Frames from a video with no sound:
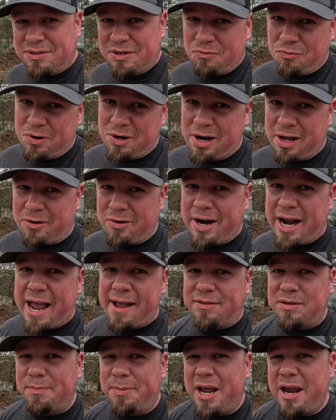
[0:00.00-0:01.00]
we're not going to
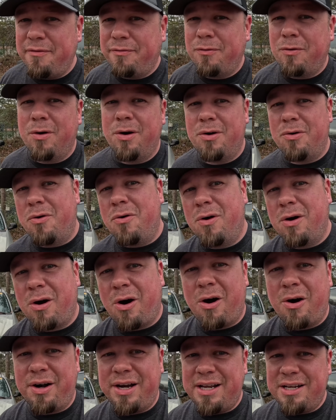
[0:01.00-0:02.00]
have to pay for it, or
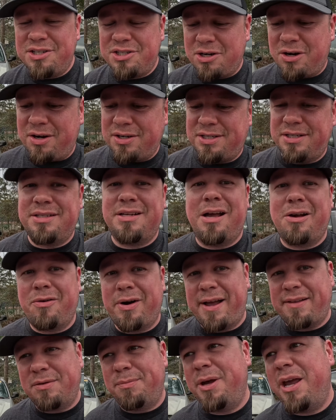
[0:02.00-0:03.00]
our insurance is not going
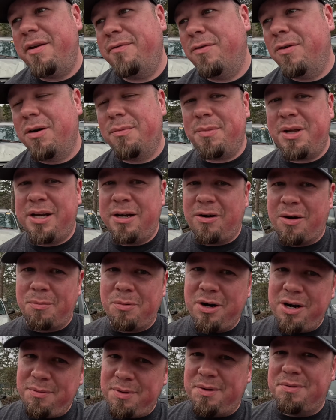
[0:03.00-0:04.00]
to have to pay for it, meaning our
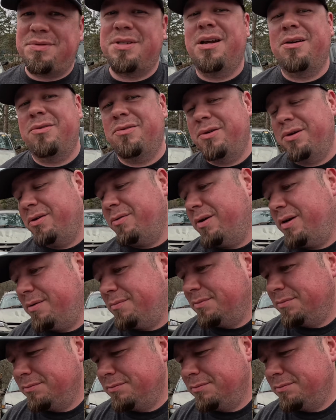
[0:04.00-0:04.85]
premium's not going to go up.